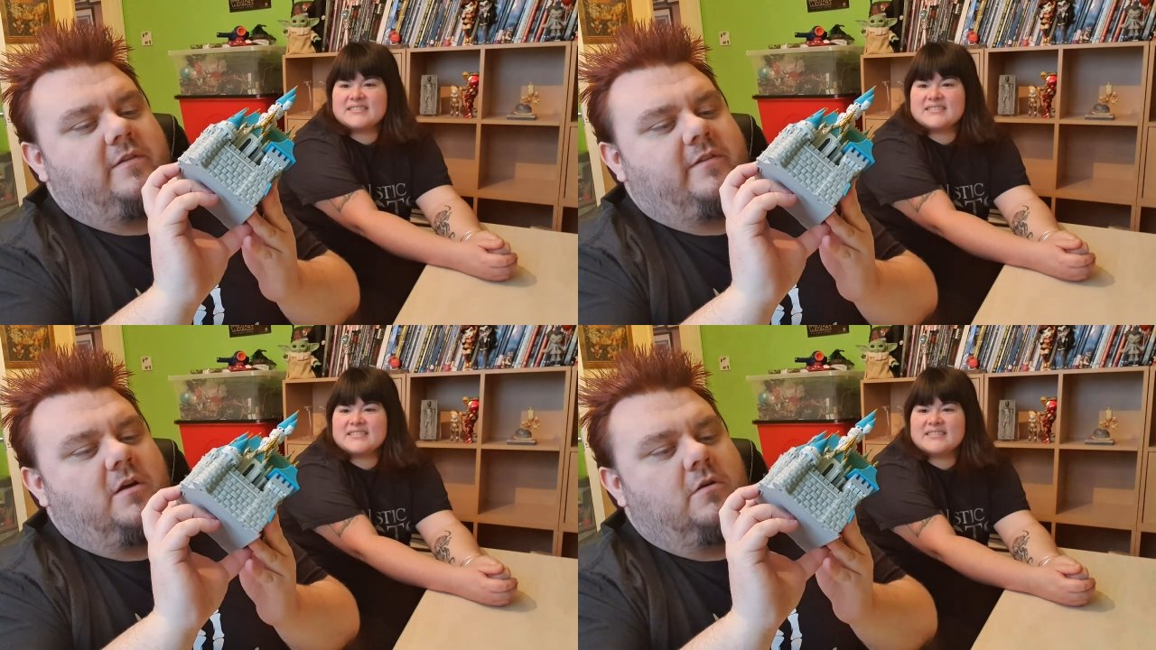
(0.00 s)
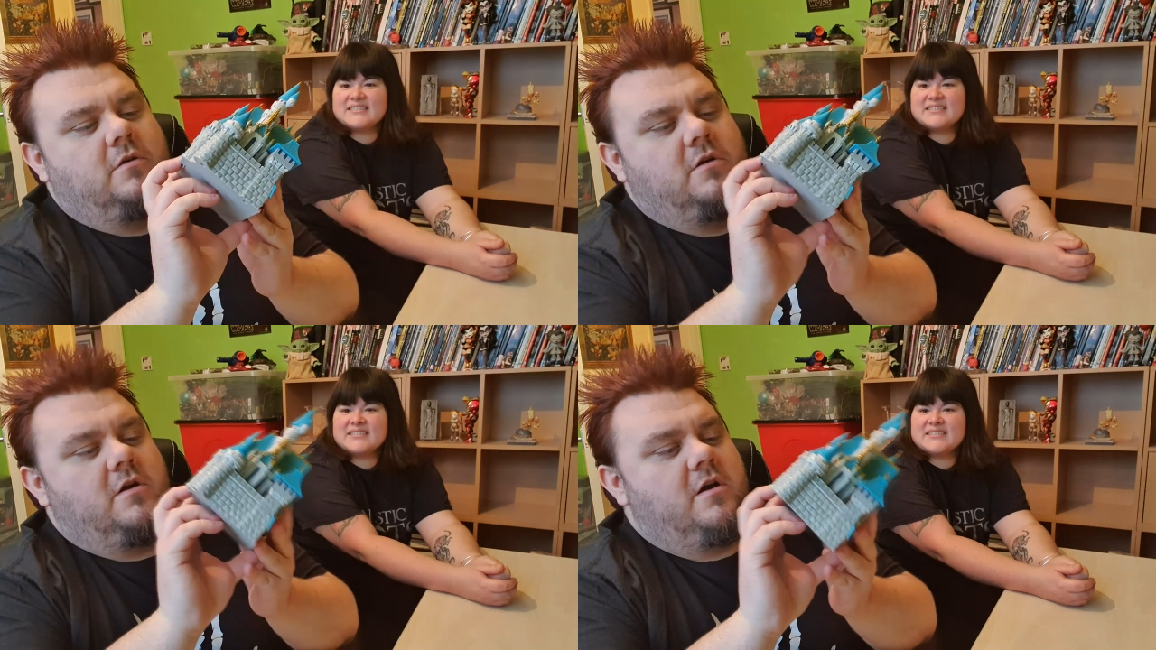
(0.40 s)
Speaker 1: So
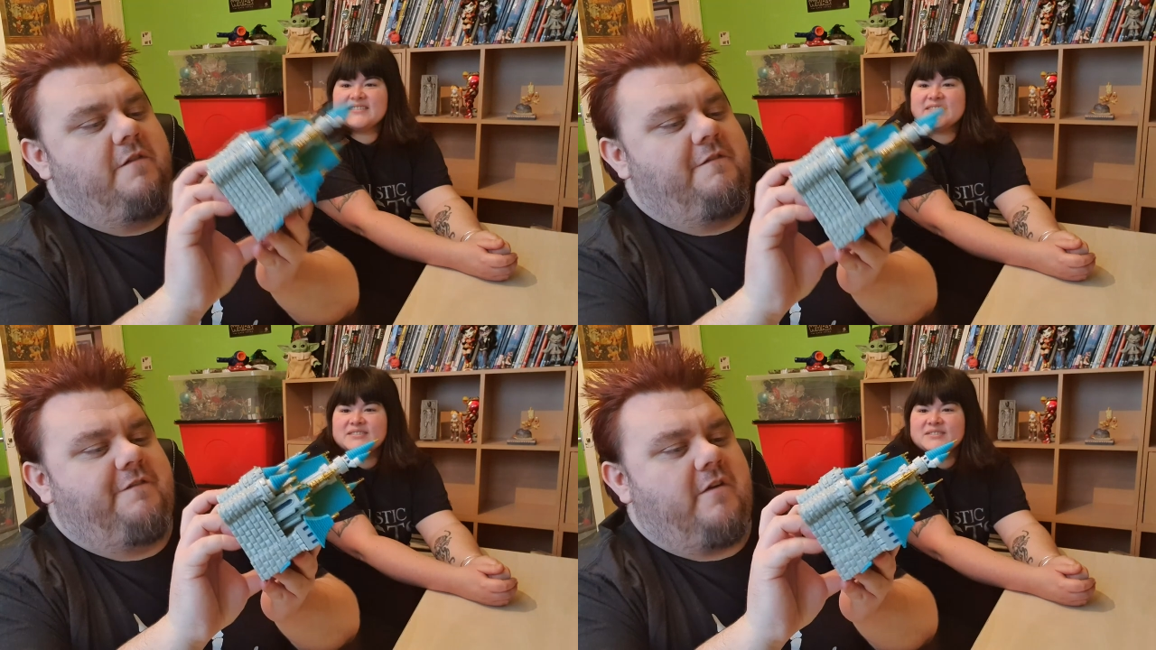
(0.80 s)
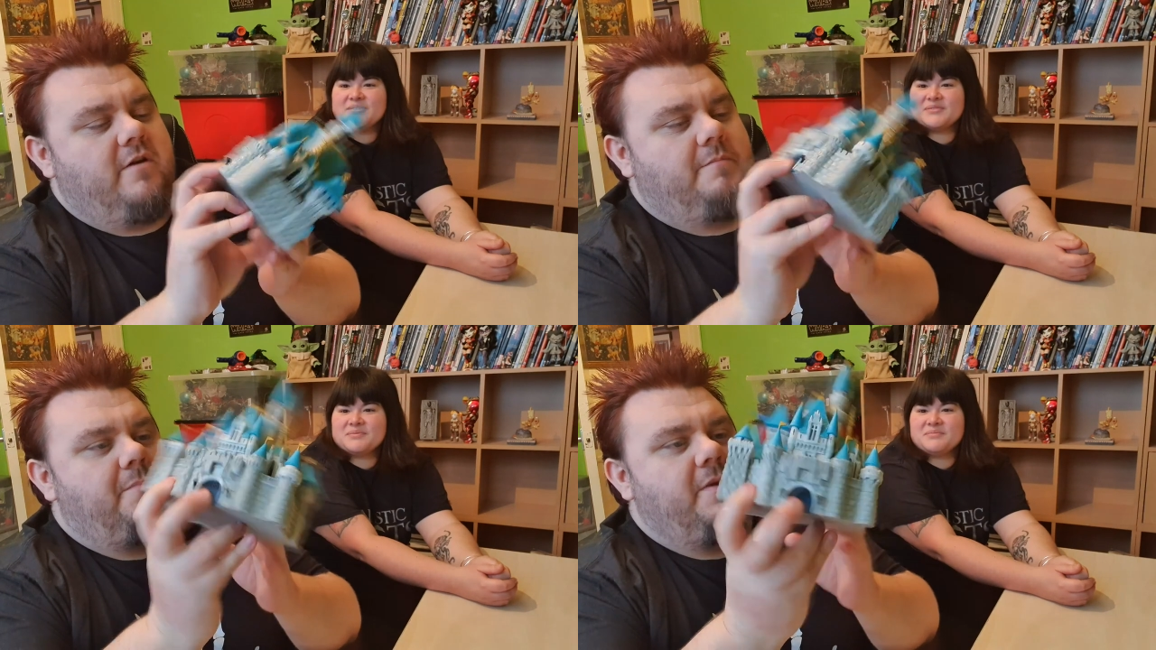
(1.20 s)

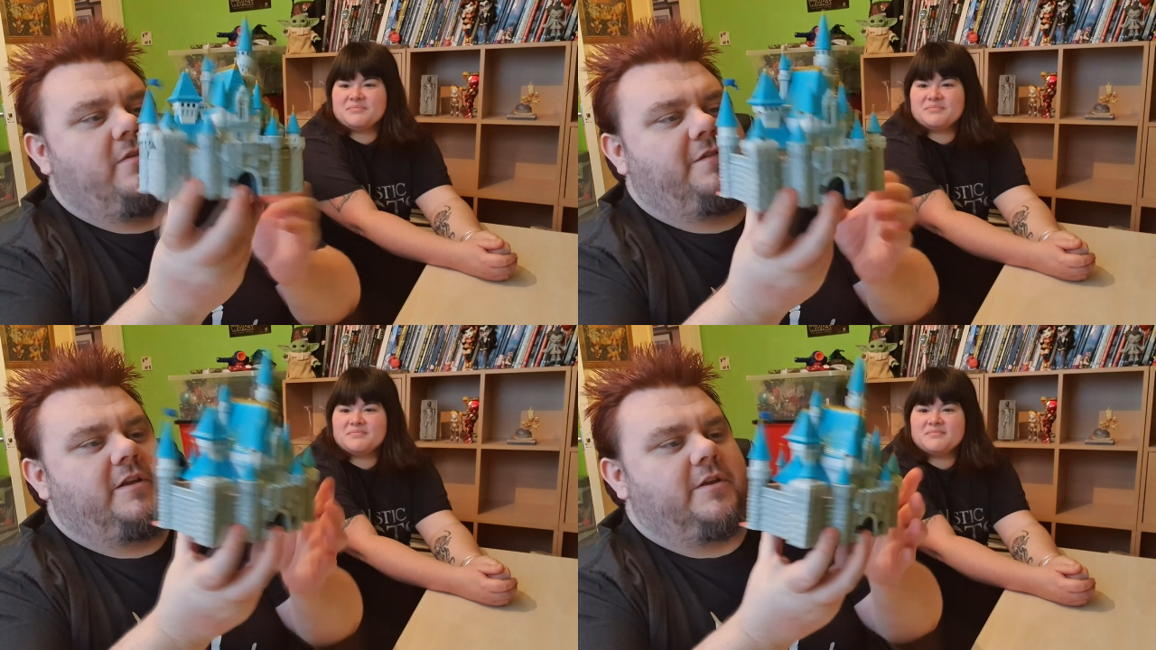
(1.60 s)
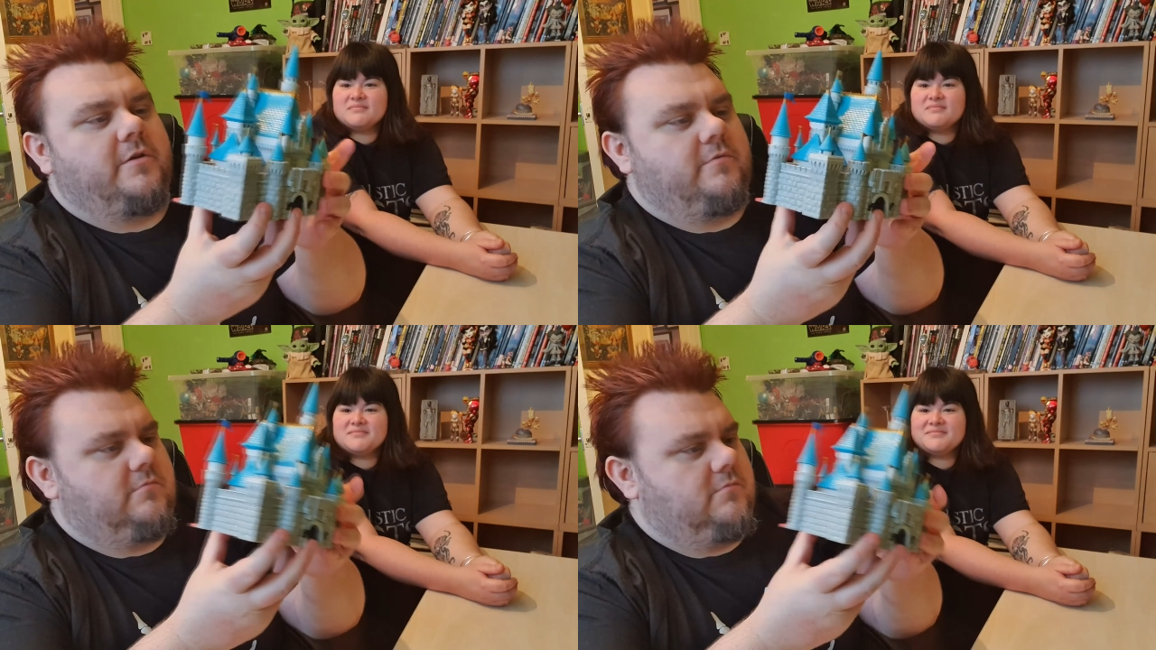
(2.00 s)
very beautifully done.